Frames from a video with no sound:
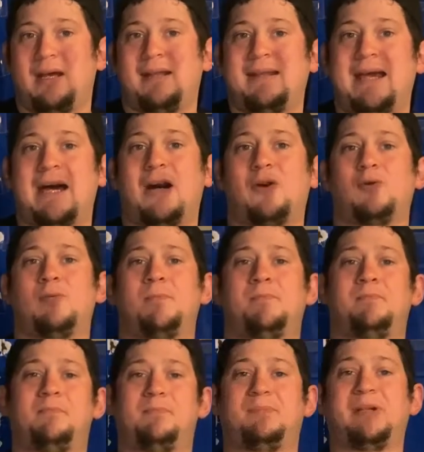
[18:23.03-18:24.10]
Now,
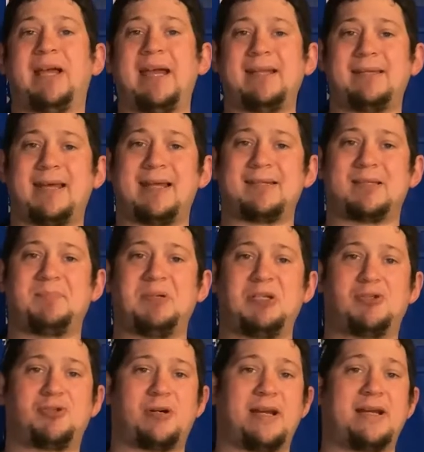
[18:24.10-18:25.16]
blend tends to be
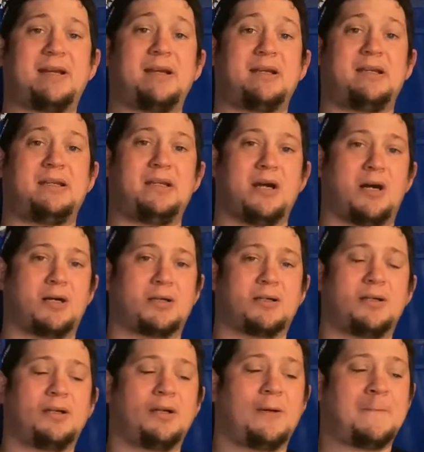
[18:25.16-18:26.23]
drank young.
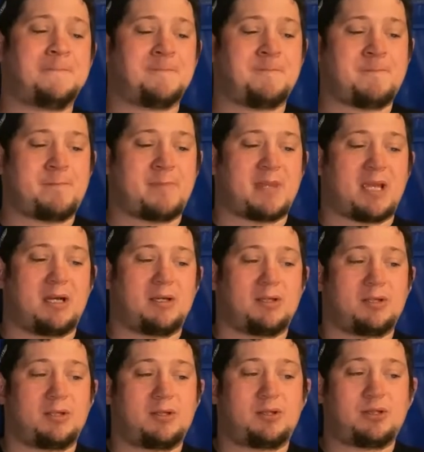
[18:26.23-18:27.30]

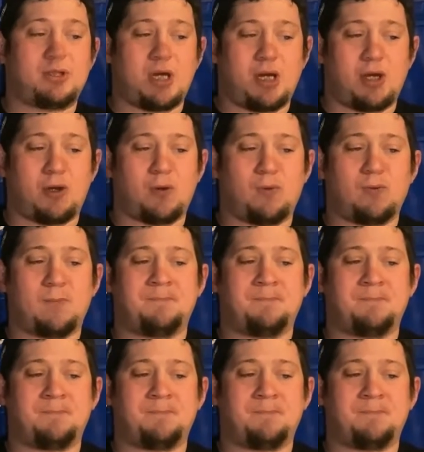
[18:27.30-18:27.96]
So,